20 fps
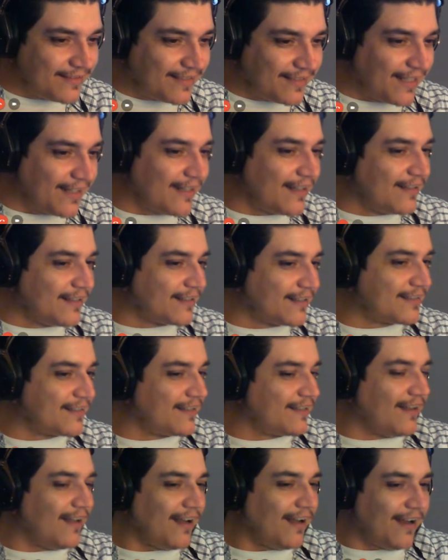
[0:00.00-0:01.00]
that it looks a
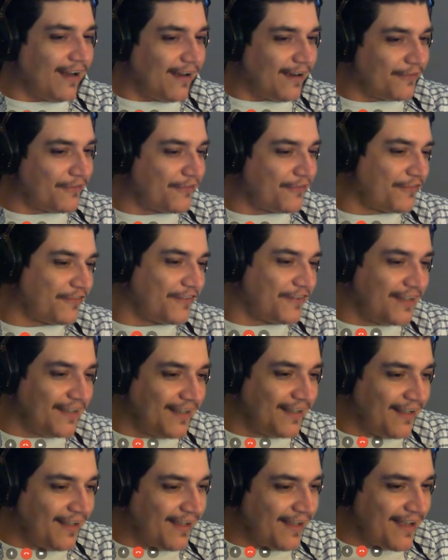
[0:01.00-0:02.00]
little off.
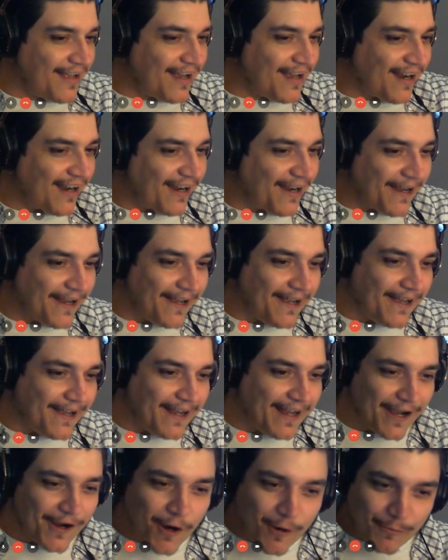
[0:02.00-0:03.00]

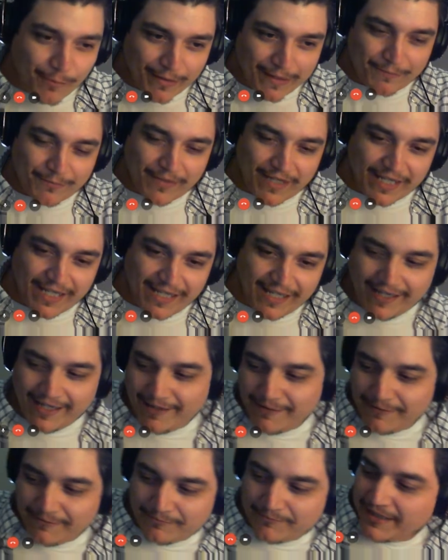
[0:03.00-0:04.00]
I open up
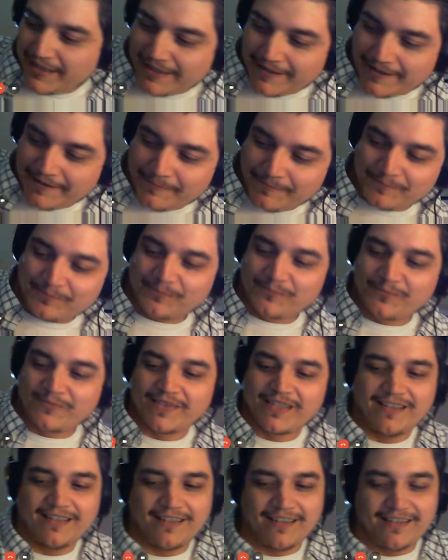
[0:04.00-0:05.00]
the
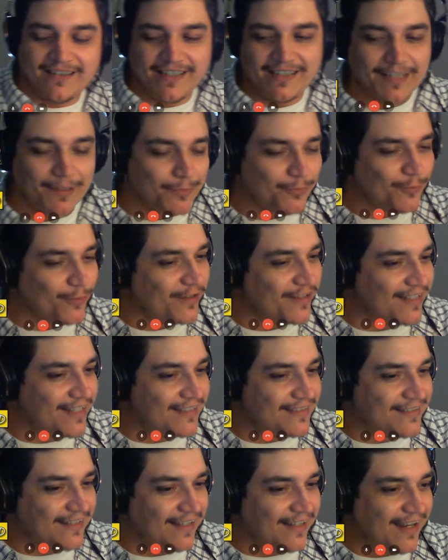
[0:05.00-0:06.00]
Tupperware that
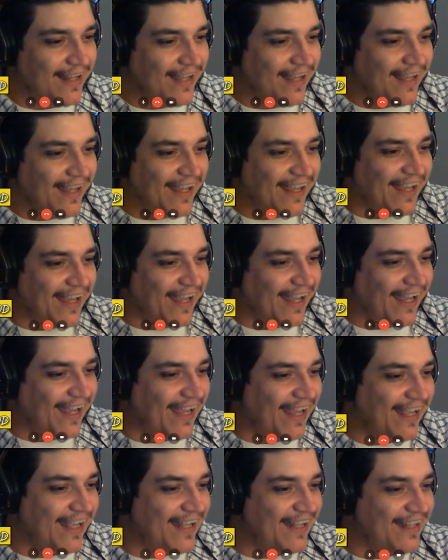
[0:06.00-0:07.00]
it's in,
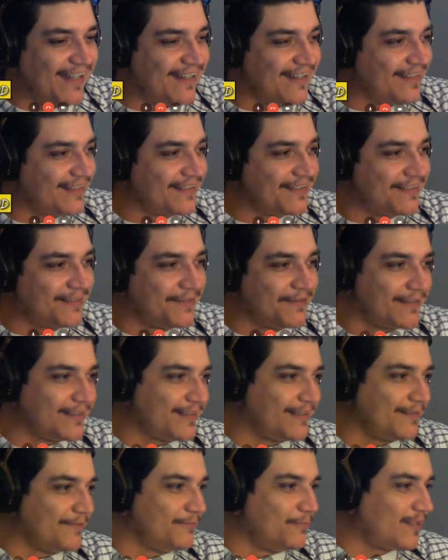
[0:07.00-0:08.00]
and
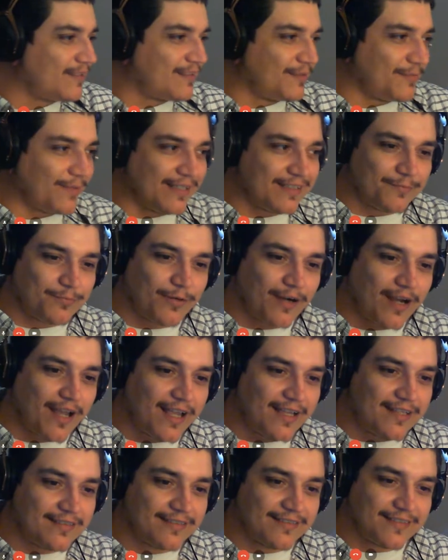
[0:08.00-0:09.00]
much to my
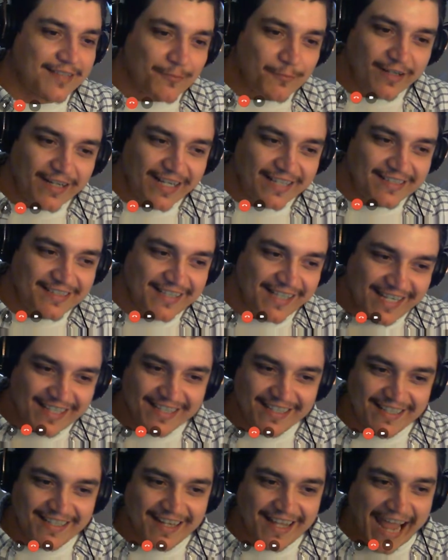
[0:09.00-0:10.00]
surprise, someone has
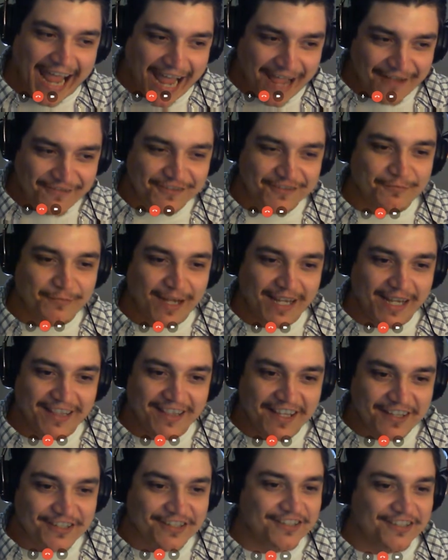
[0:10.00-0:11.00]
eaten half of my
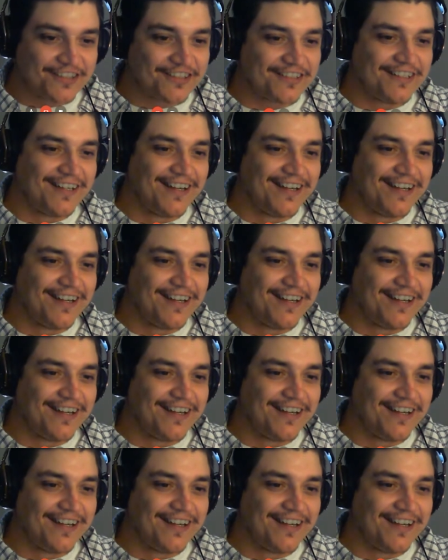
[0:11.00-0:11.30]
lunch.